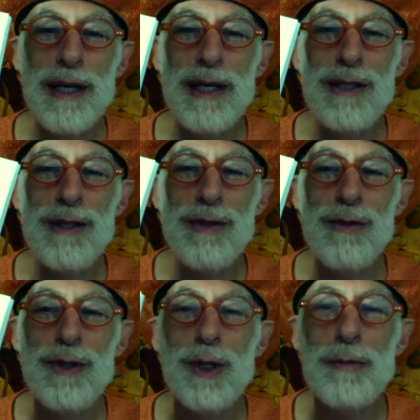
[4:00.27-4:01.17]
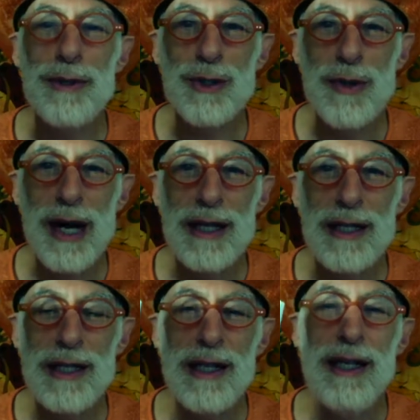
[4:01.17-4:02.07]
into the
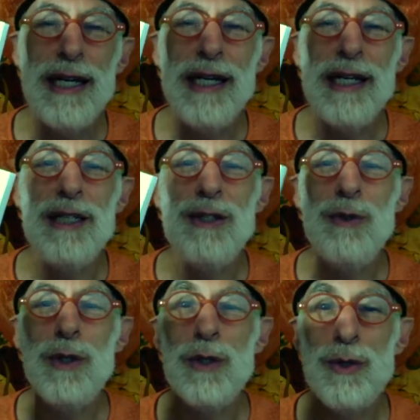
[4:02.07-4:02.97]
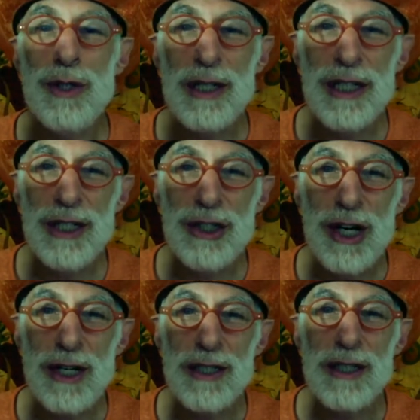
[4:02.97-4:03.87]
spirituality, into a kundalini
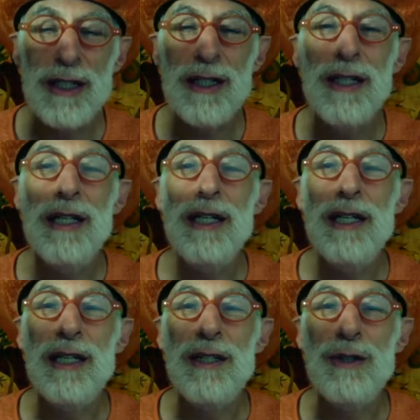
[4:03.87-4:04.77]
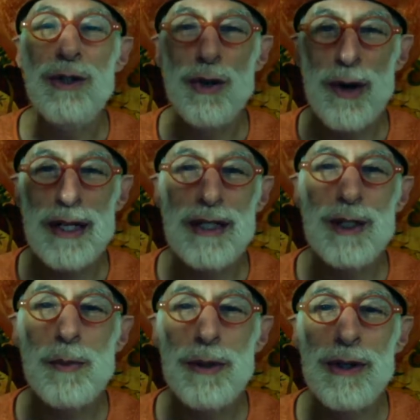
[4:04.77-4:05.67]
shakti, into direct
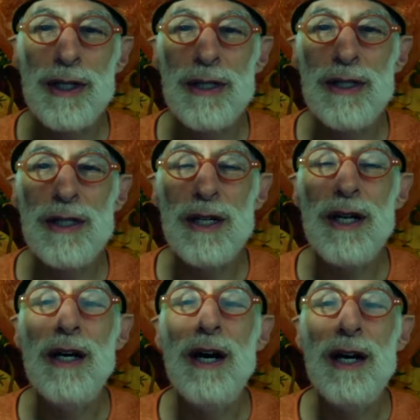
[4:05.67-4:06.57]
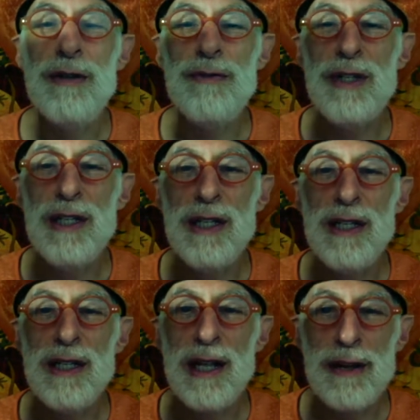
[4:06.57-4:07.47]
experience of the
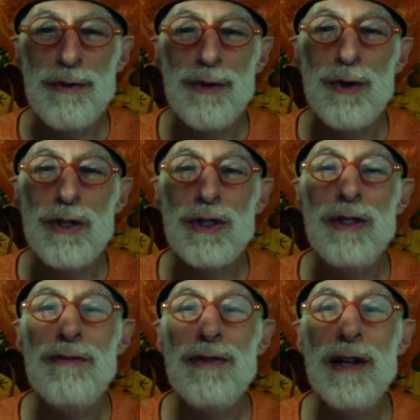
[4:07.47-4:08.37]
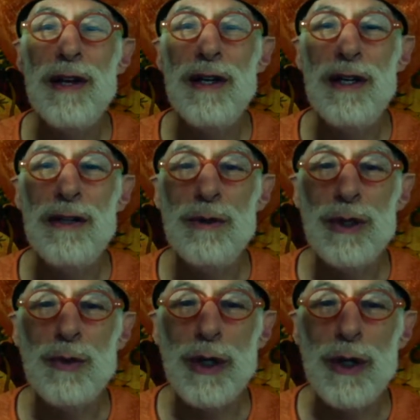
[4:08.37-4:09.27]
life force,
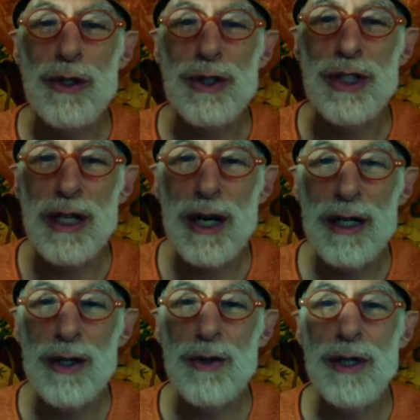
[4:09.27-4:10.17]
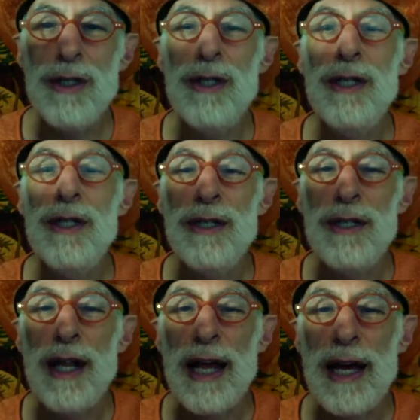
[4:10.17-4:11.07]
which we call Siddha Yoga.
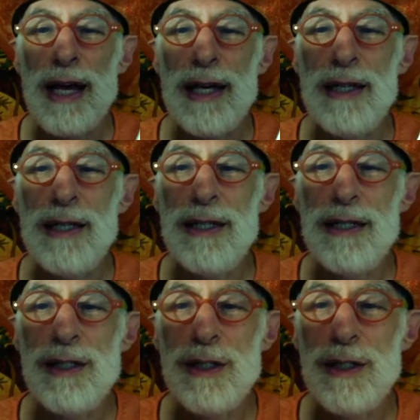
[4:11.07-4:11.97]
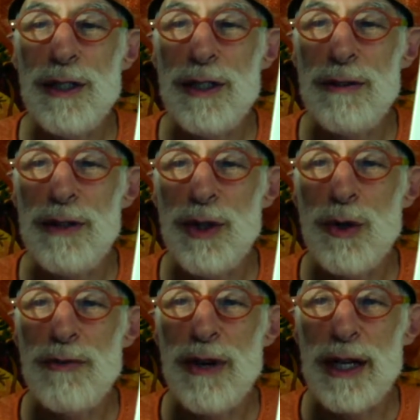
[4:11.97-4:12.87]
And this is the
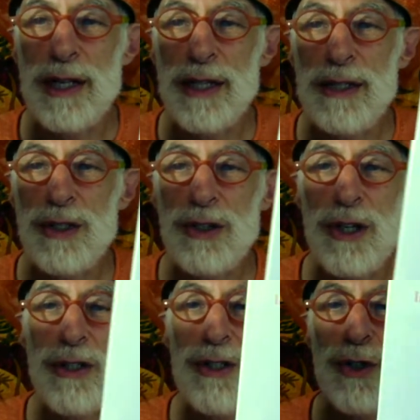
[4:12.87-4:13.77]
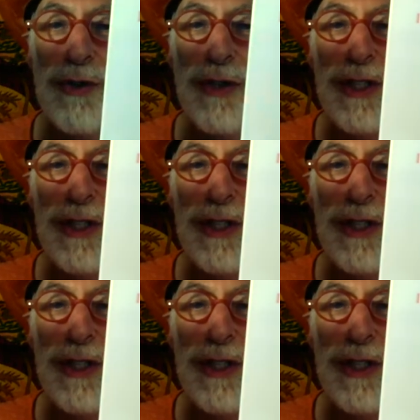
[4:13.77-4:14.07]
Yogavani, Instructions for the